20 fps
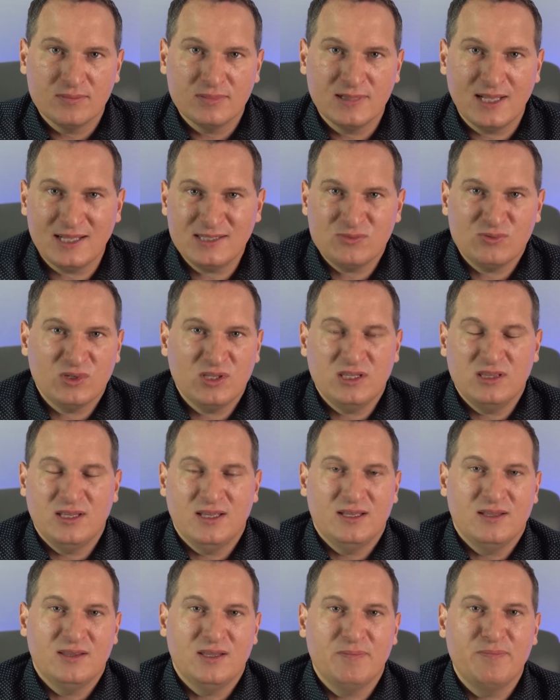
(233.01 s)
That's really
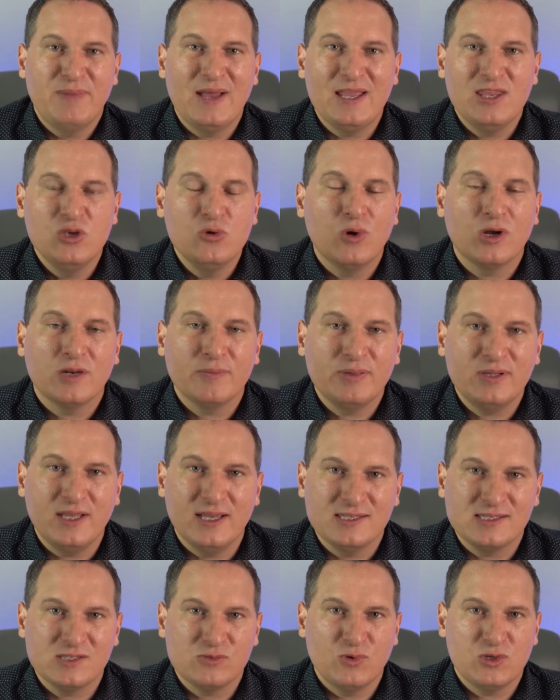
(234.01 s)
the, the bet you want to
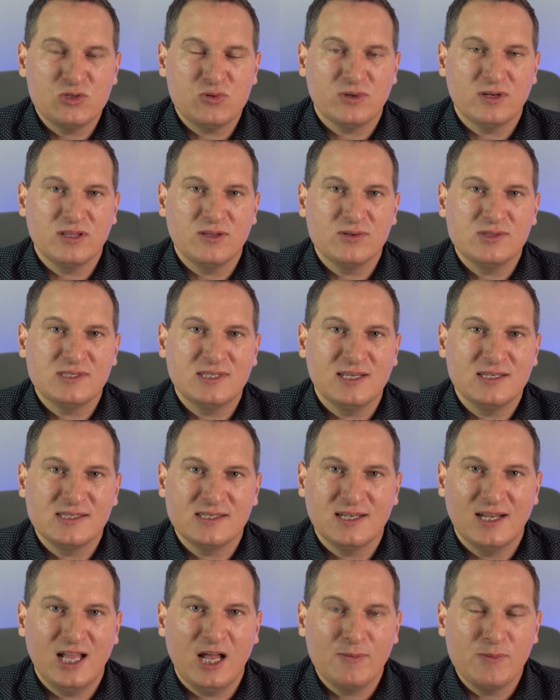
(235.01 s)
place, is which one of those things is
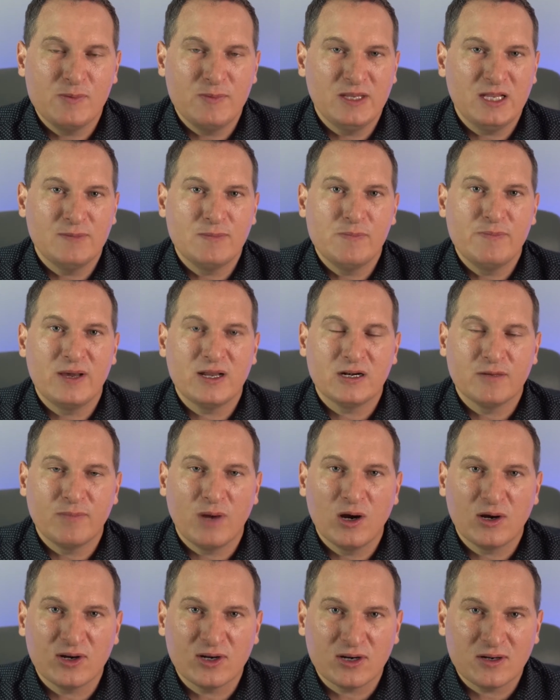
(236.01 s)
going to help you become a better
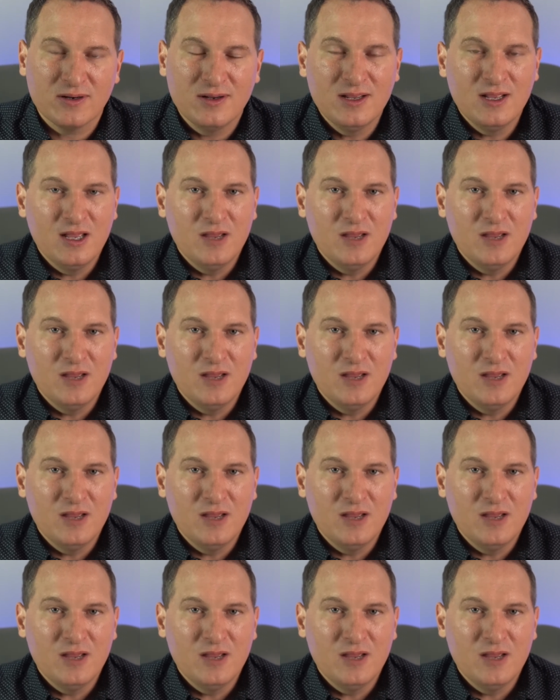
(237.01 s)
marketer?